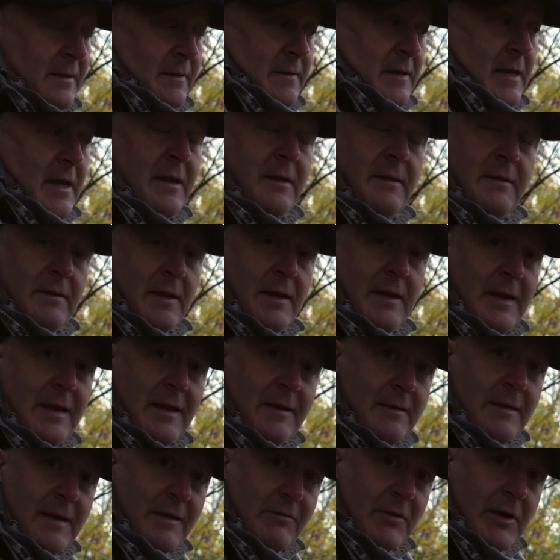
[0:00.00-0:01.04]
they, they
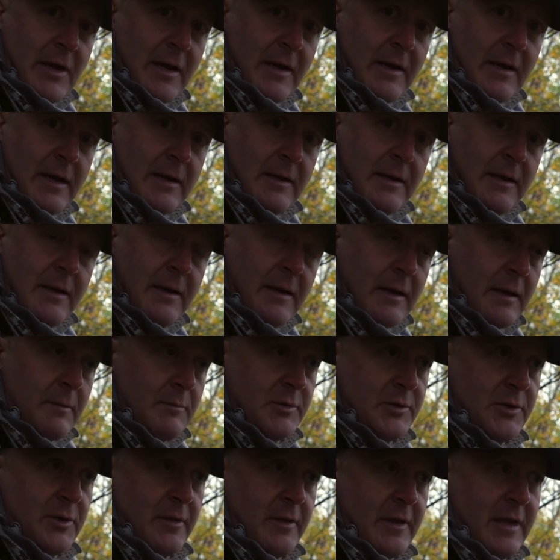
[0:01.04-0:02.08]
had never had an idea, and
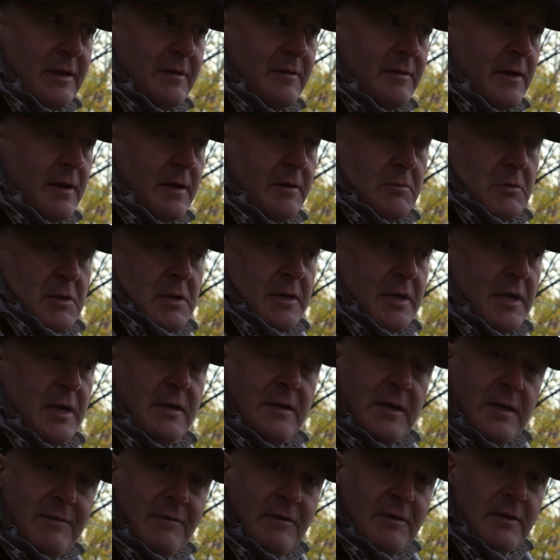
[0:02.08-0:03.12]
I'm sure they thought, well, the
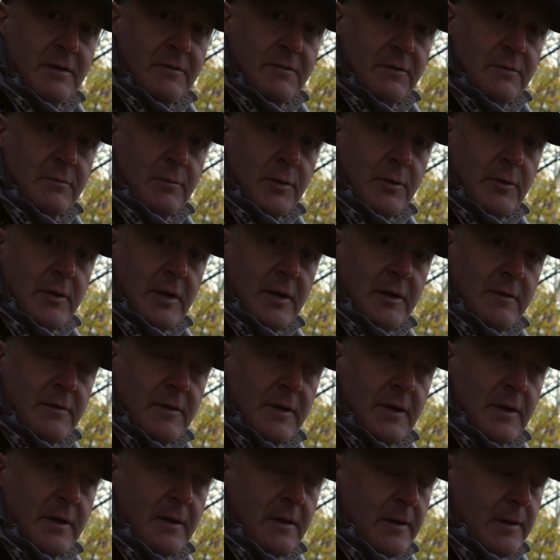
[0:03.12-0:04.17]
ATV doesn't spook
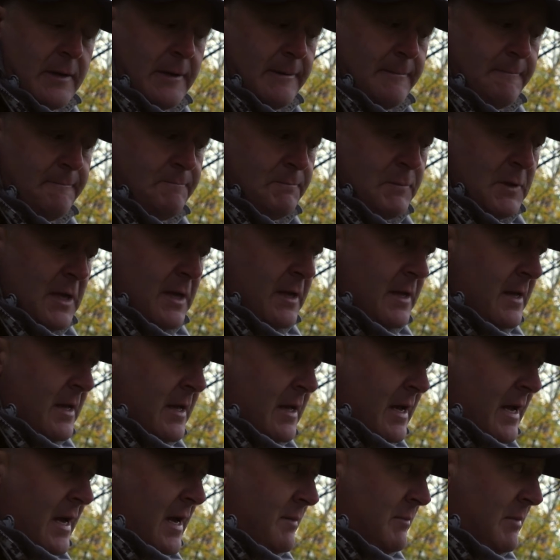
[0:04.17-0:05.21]
anything. Um,
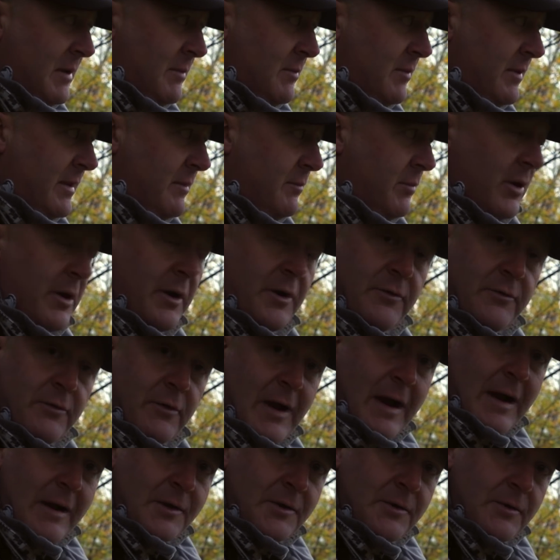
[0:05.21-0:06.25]
I remember they brought a
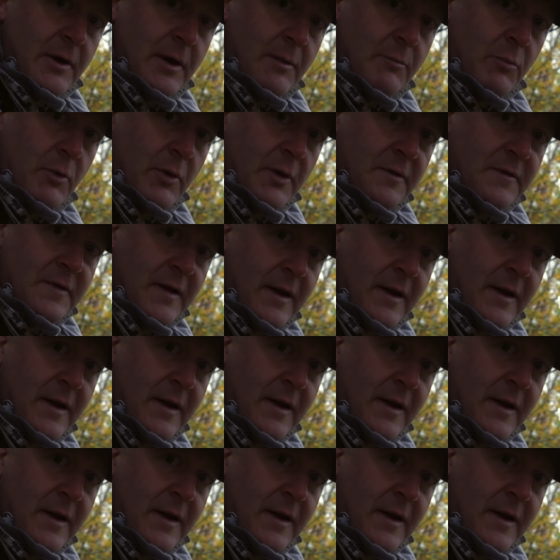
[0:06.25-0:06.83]
tractor up one